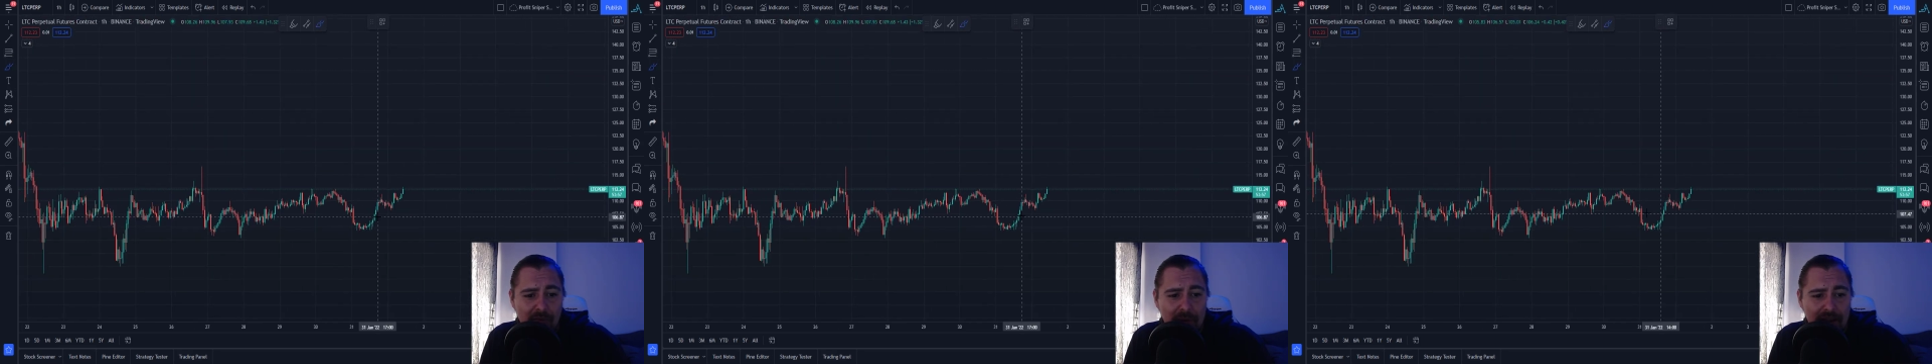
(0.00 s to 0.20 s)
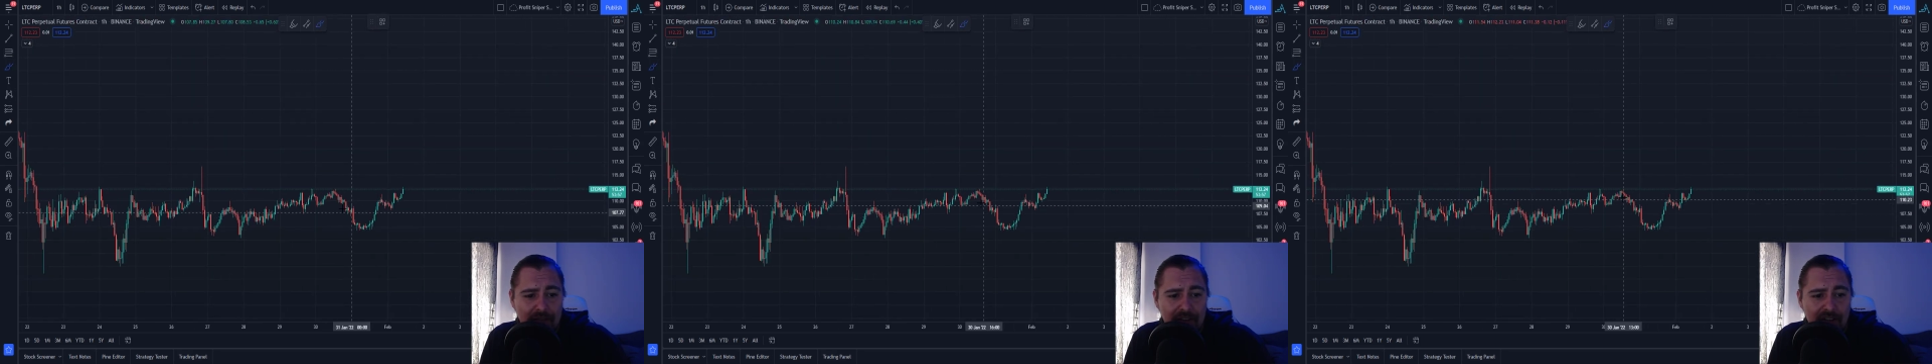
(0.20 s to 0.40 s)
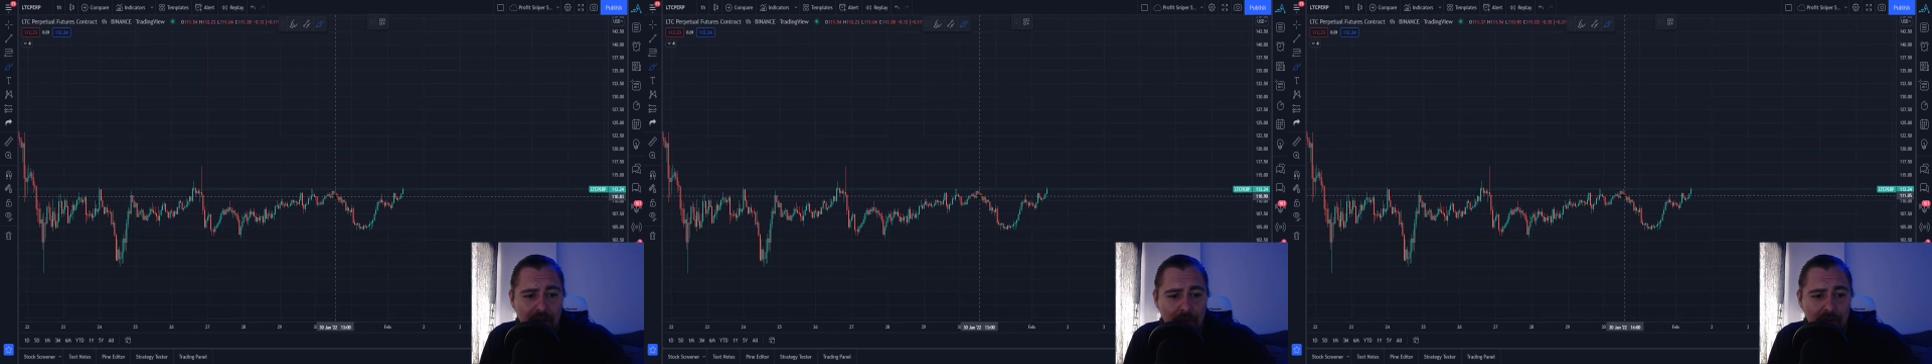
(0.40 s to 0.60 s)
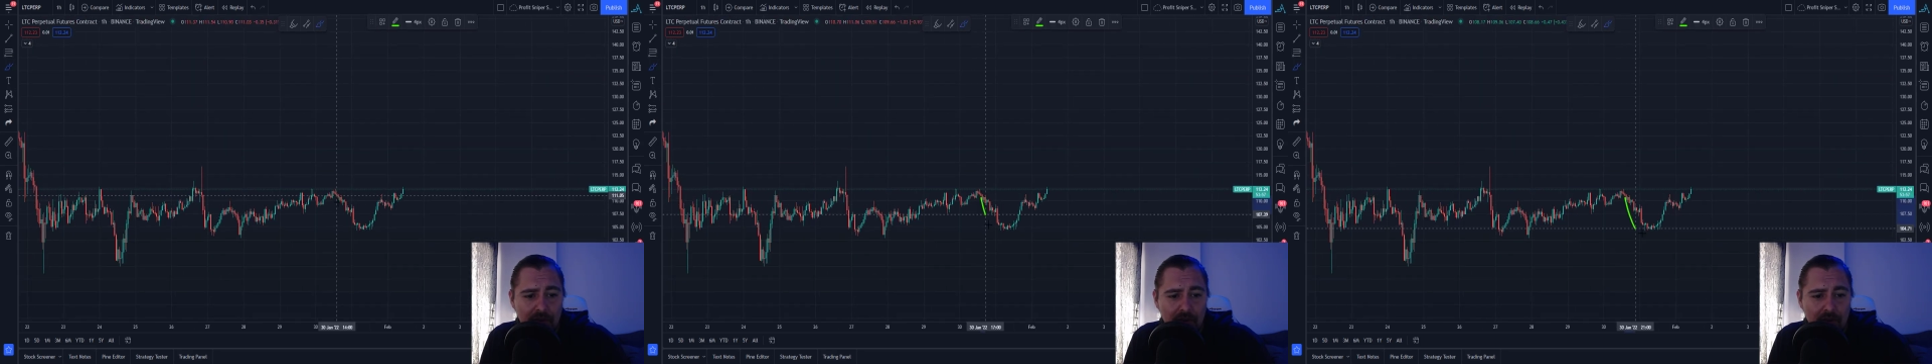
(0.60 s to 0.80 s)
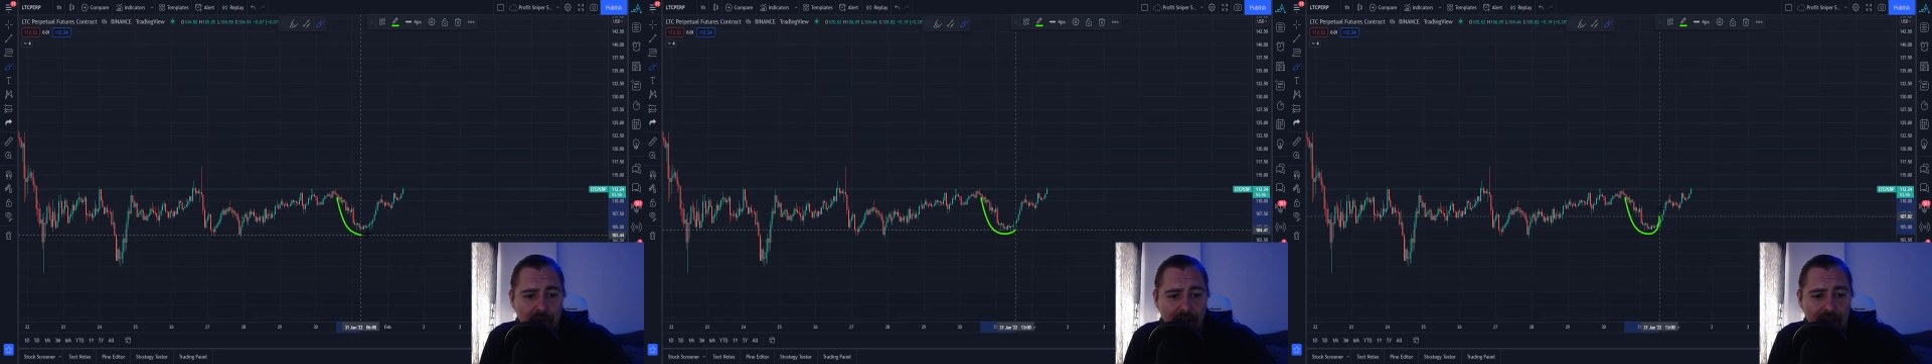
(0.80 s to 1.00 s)
bit of a
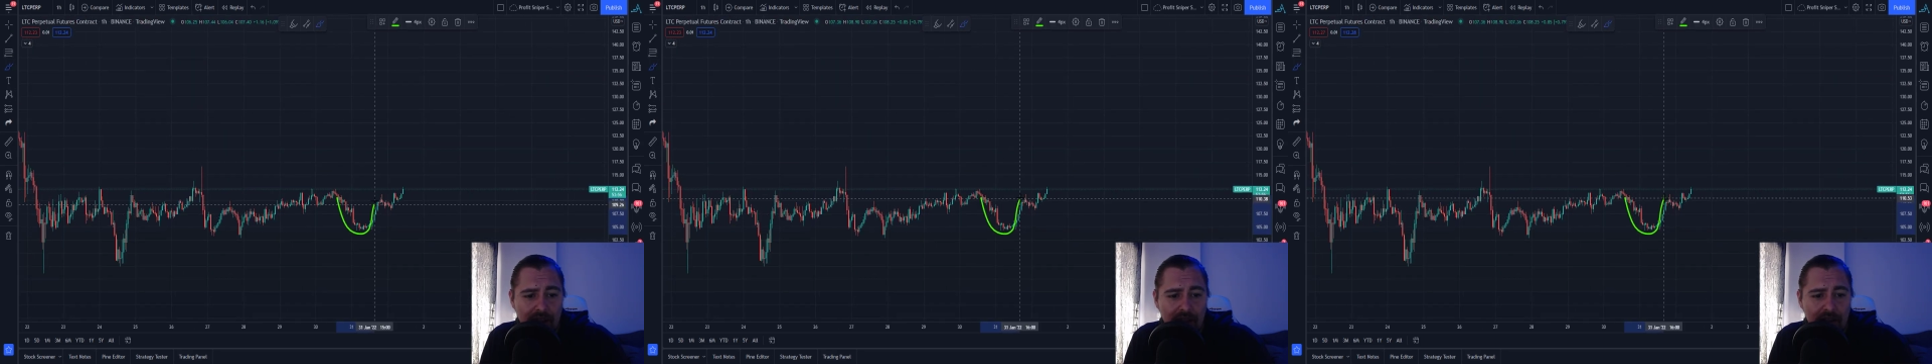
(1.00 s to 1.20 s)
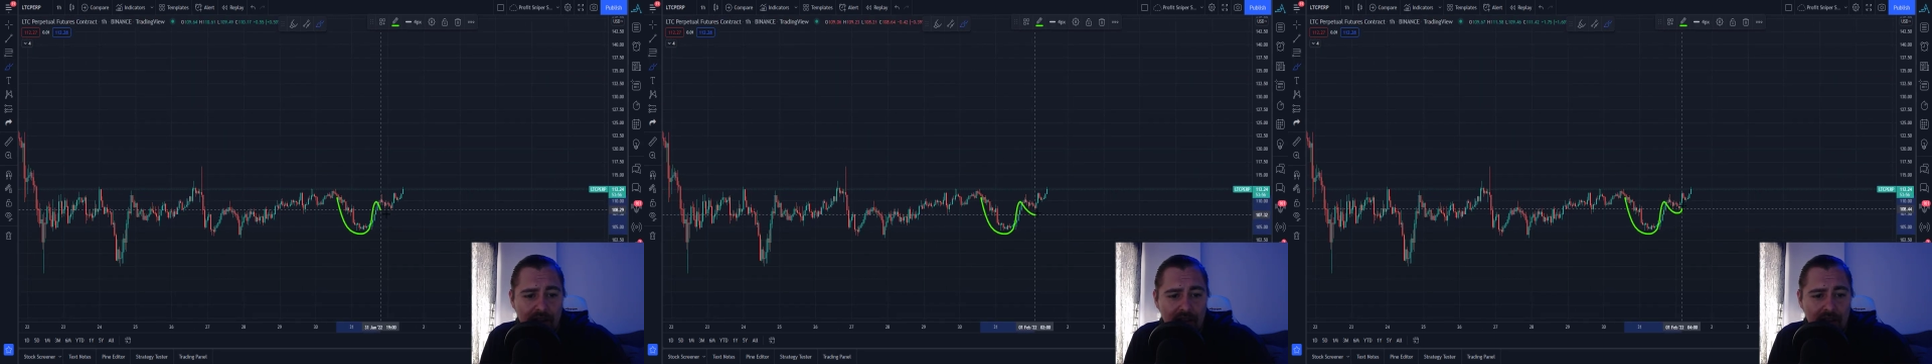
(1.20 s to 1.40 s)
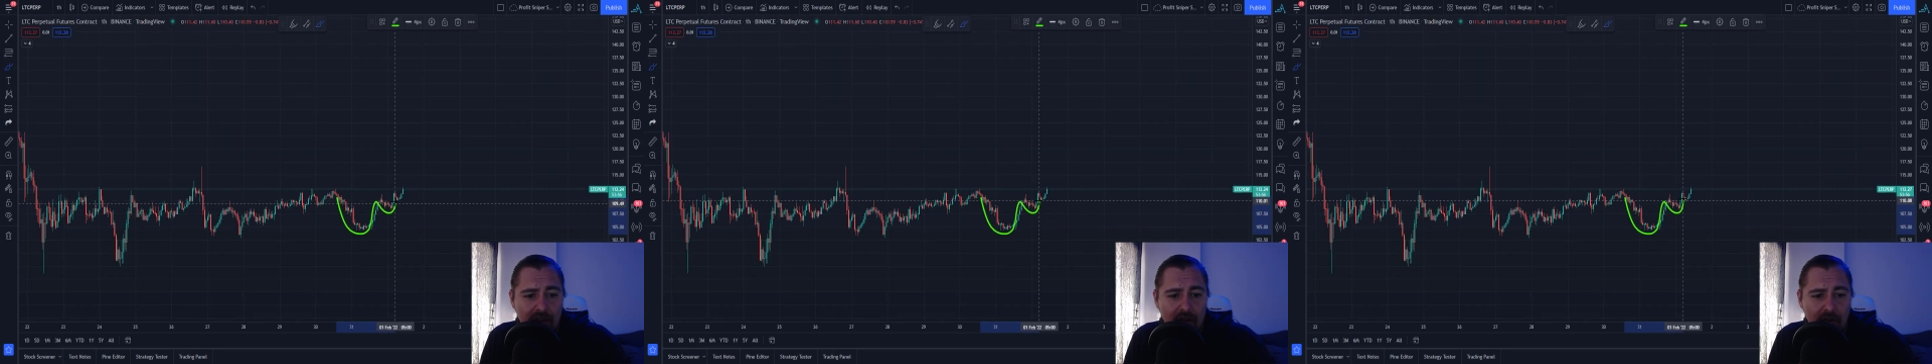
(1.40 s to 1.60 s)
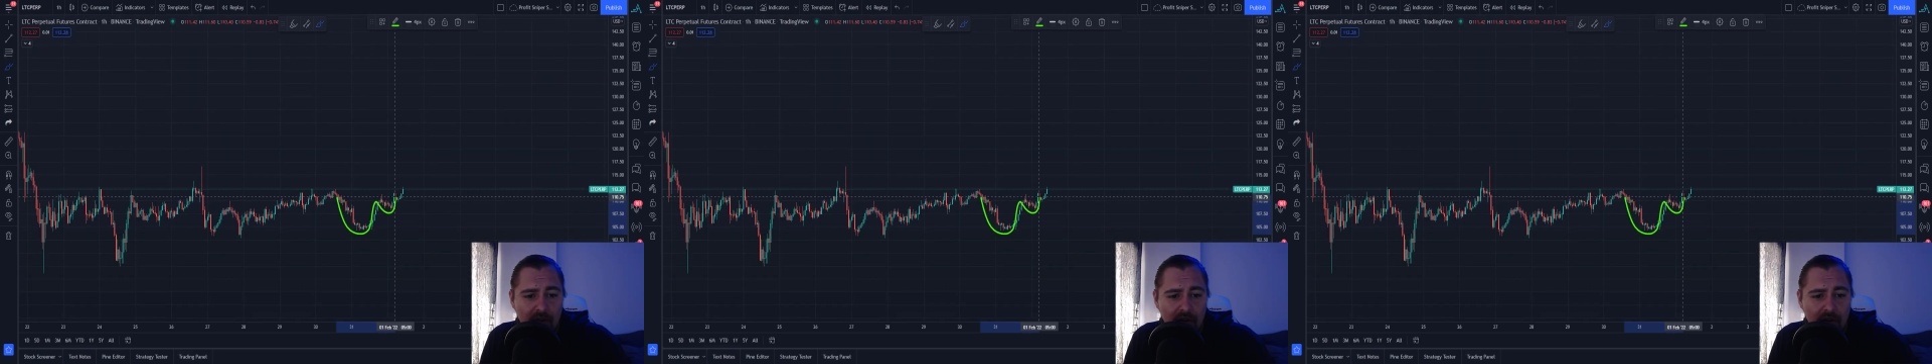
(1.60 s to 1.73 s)
W here, or